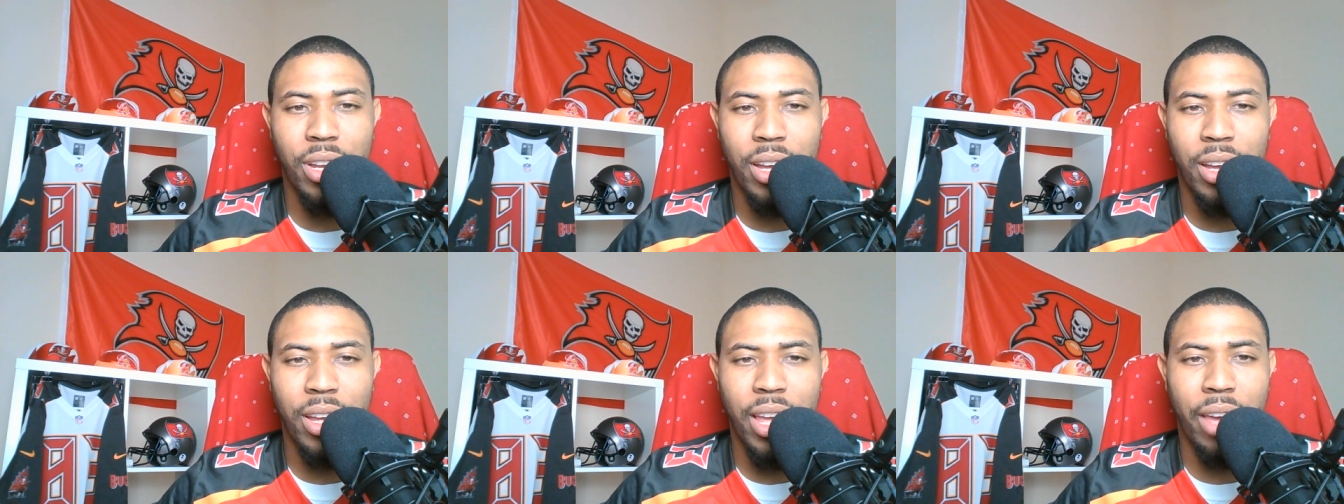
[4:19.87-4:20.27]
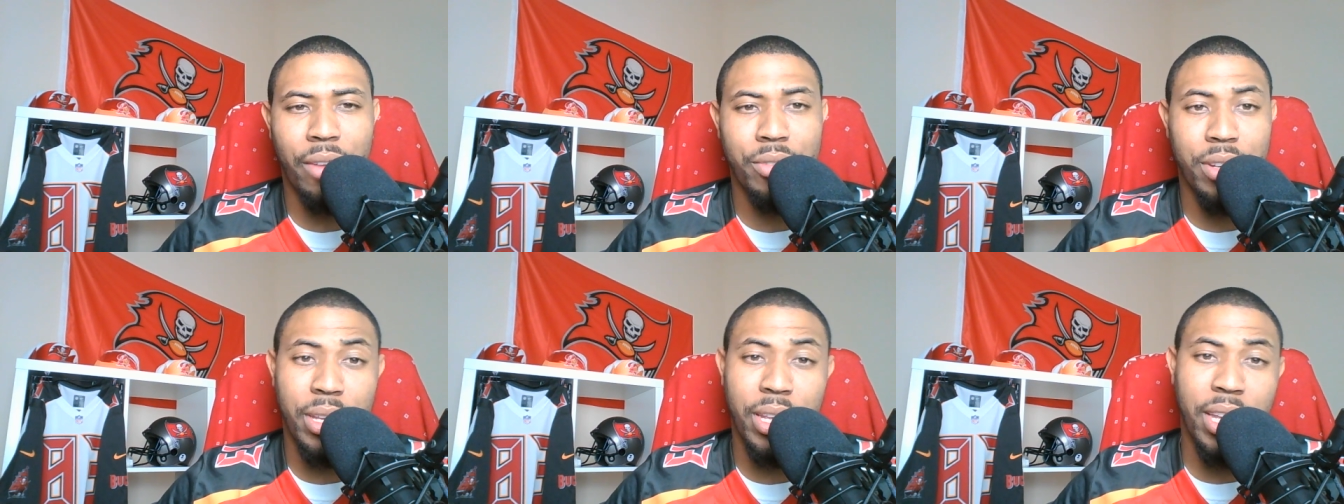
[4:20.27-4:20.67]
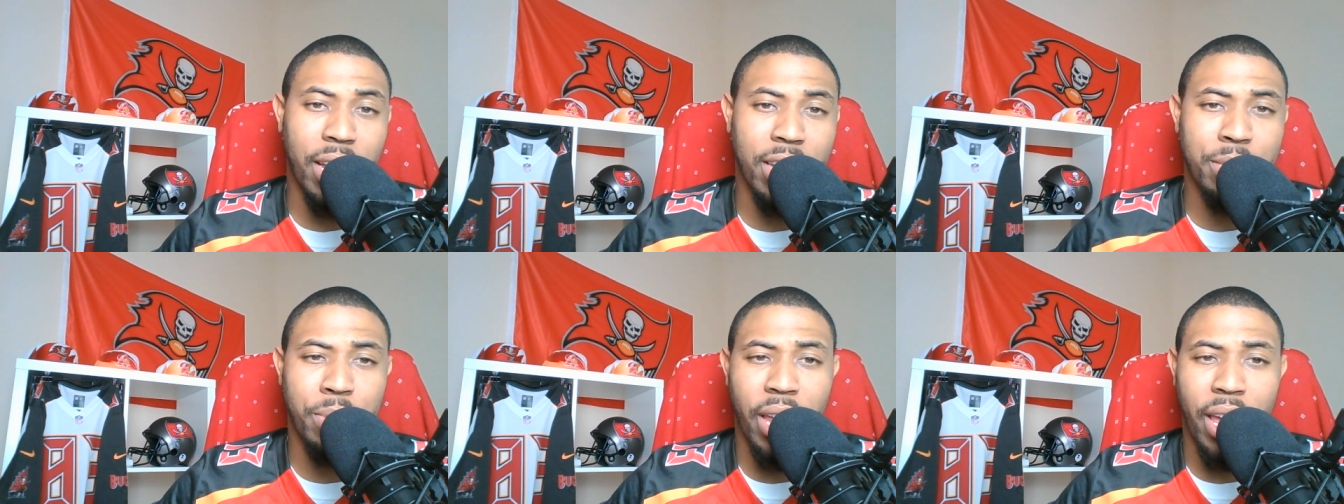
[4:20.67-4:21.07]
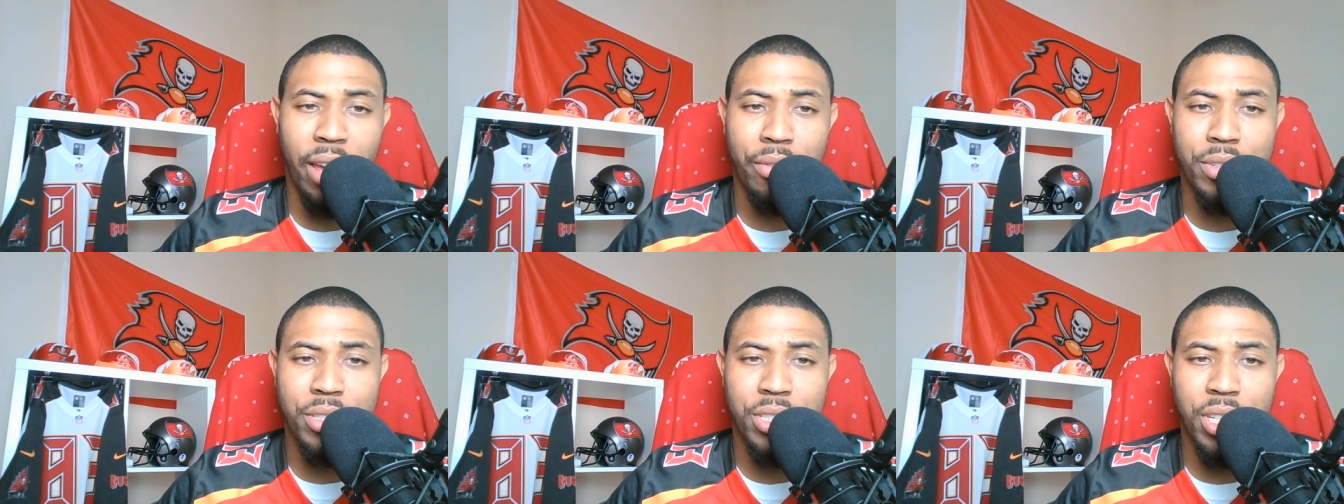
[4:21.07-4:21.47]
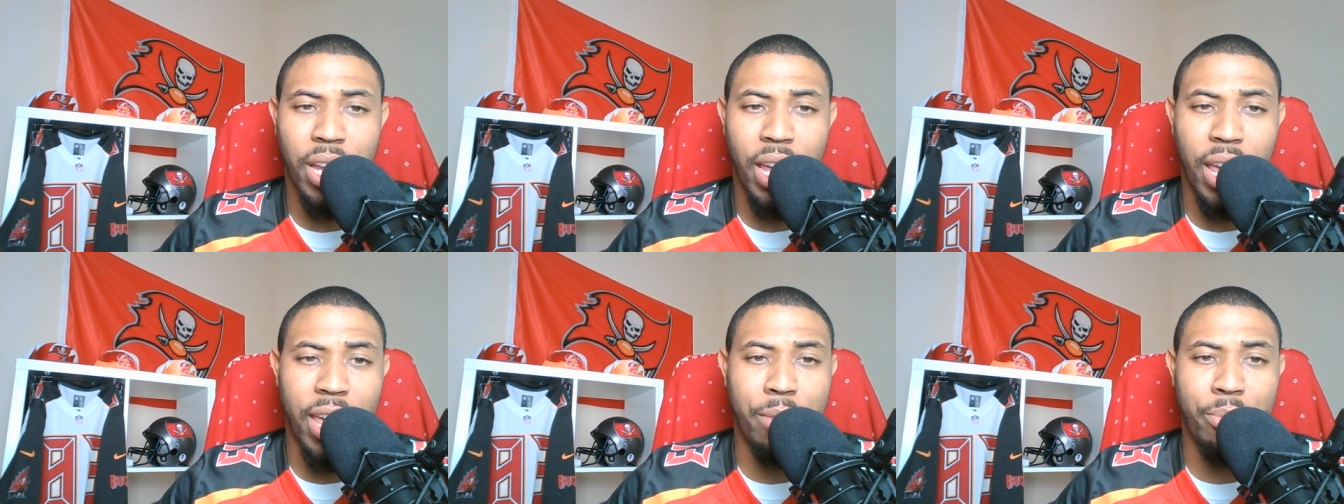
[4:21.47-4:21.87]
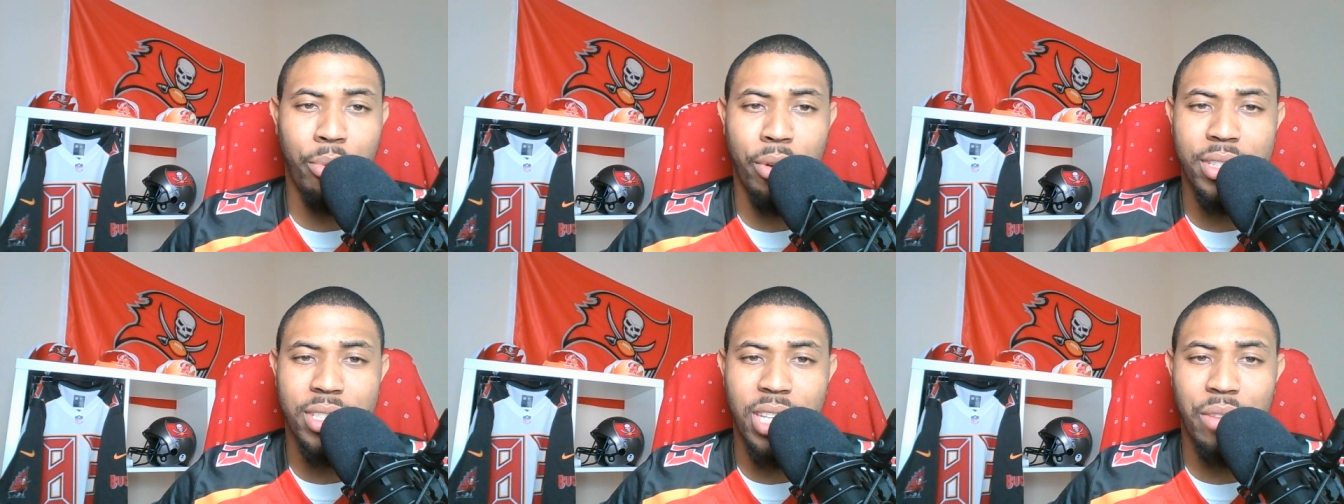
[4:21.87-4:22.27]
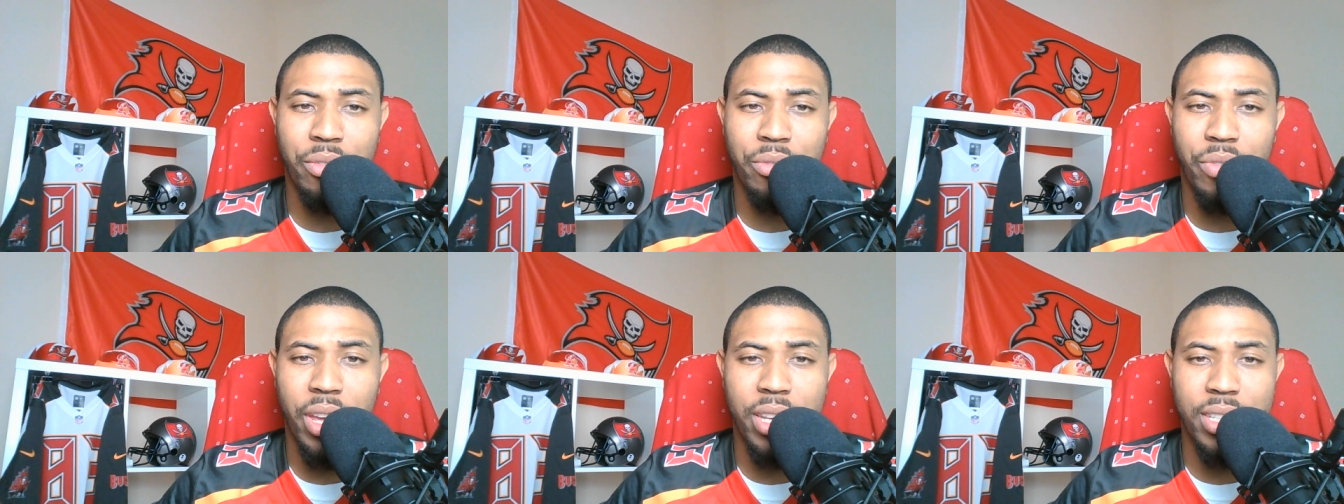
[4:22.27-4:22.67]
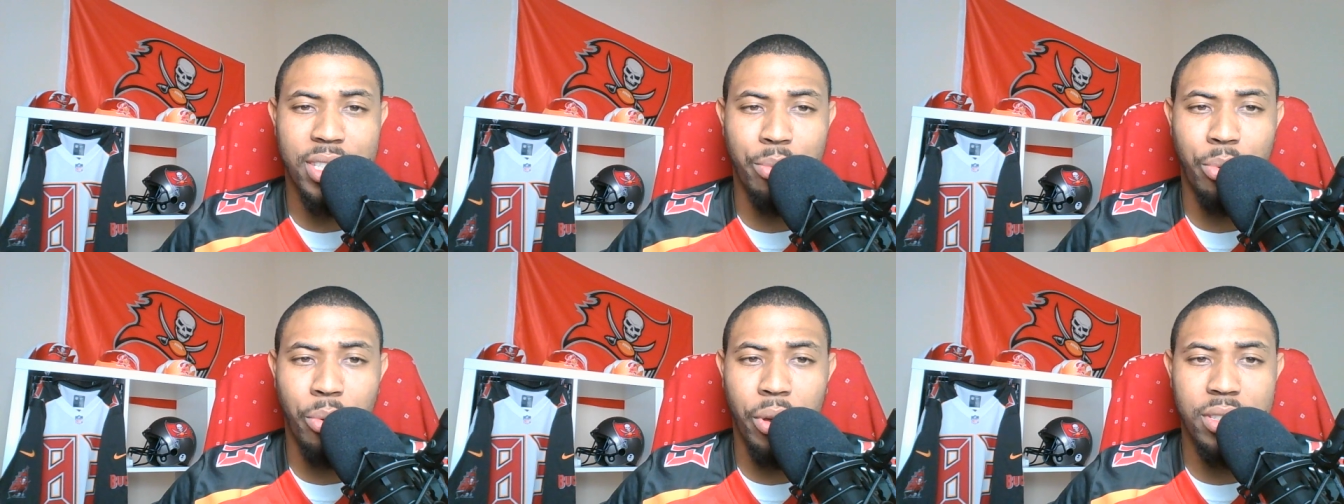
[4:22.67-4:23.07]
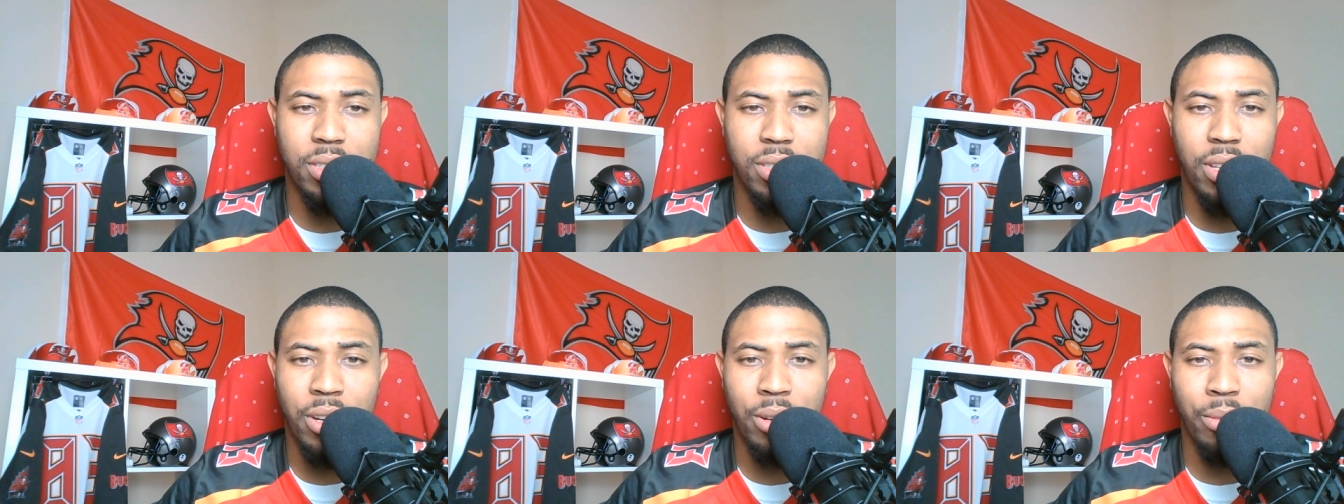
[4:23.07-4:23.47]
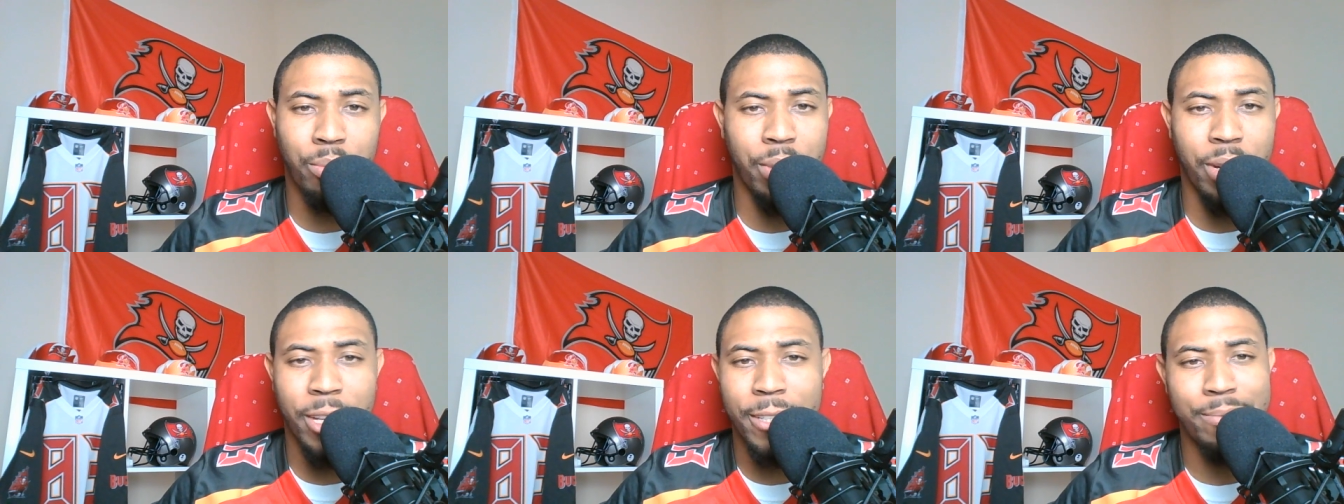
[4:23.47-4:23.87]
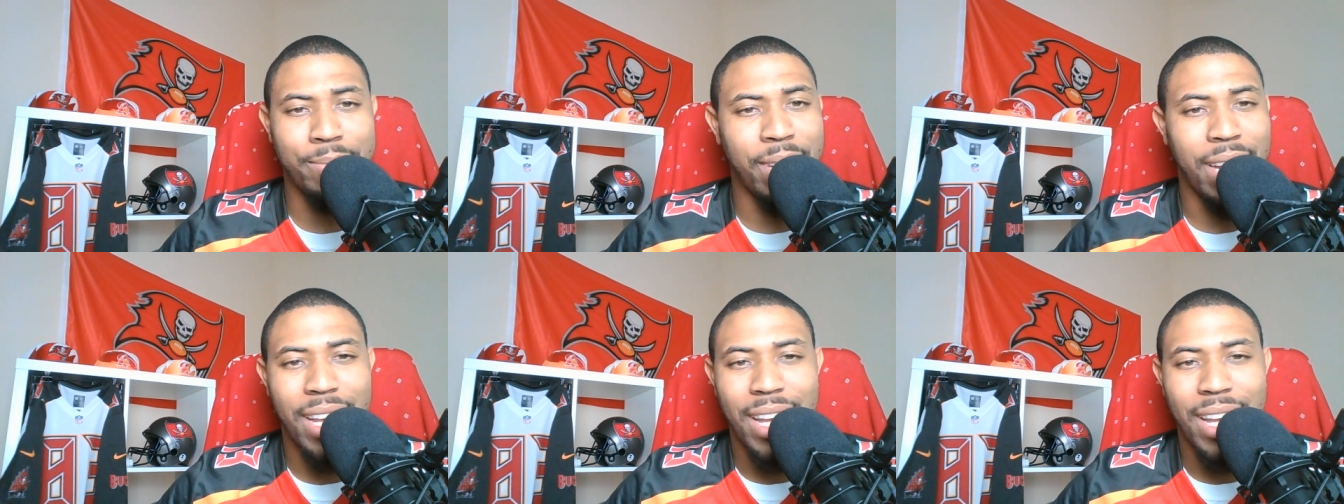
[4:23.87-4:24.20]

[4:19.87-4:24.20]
Uh, he has been averaging 8.7 fantasy points though, but